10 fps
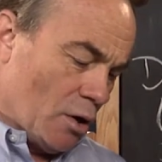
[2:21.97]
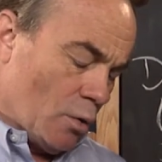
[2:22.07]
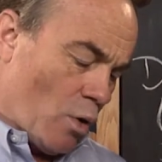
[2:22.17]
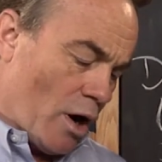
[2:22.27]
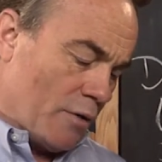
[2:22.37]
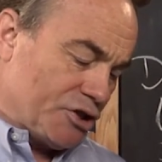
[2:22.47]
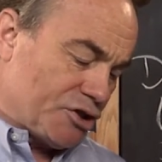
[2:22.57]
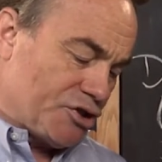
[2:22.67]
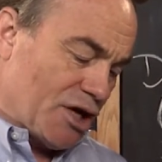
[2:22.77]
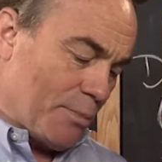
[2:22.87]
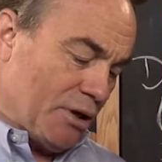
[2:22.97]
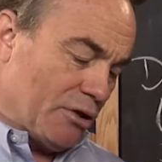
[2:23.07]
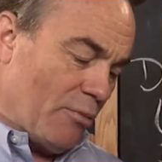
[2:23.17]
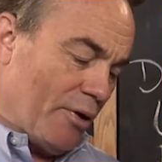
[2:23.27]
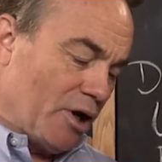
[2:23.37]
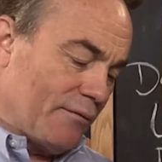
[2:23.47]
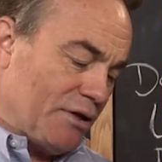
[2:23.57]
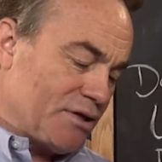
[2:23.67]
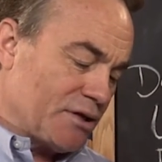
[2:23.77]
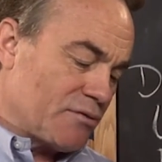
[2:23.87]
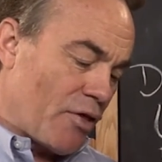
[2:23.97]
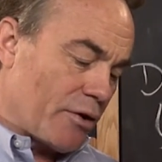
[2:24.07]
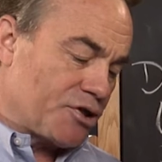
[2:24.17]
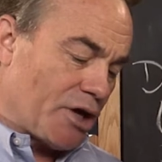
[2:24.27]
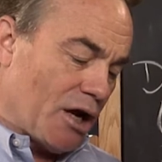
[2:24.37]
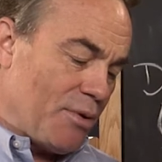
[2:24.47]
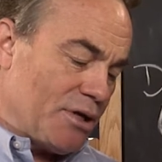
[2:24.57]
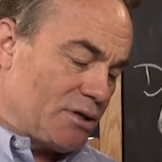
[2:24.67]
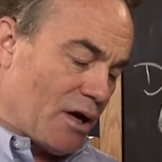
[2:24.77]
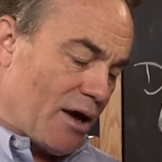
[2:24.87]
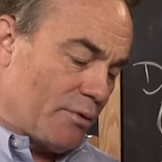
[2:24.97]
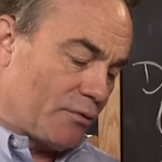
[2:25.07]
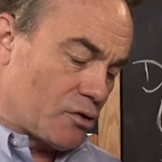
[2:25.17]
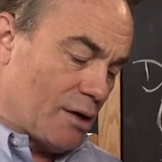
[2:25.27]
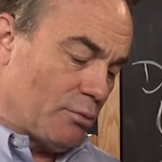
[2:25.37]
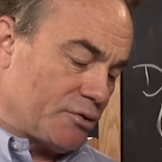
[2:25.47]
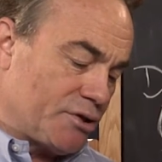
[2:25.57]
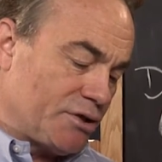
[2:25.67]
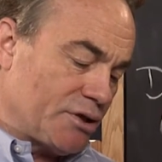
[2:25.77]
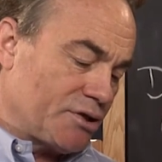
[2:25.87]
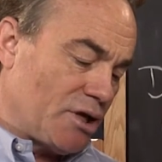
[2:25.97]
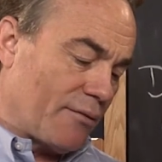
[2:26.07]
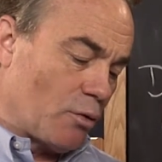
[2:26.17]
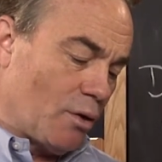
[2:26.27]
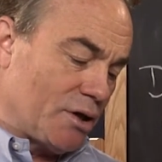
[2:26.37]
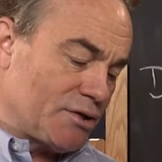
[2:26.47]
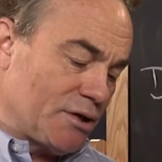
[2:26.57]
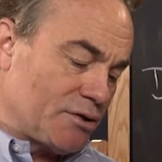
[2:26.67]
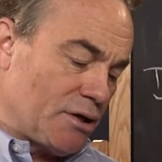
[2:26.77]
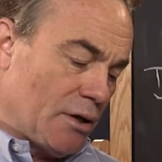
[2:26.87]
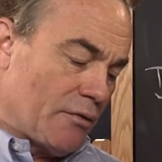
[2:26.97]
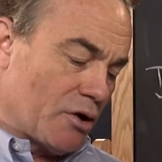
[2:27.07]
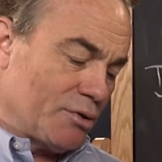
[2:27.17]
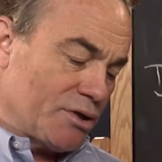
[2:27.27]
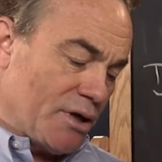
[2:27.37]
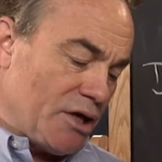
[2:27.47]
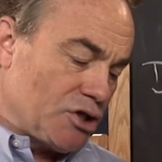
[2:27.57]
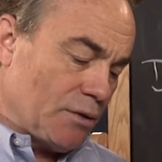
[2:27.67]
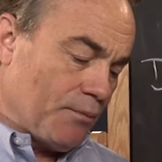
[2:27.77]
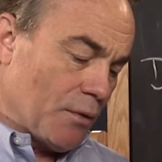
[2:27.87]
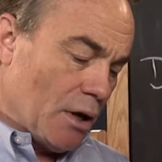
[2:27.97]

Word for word: where, just jumping into the middle of it, he says, "There shall be a time of trouble such as never was since there was a nation,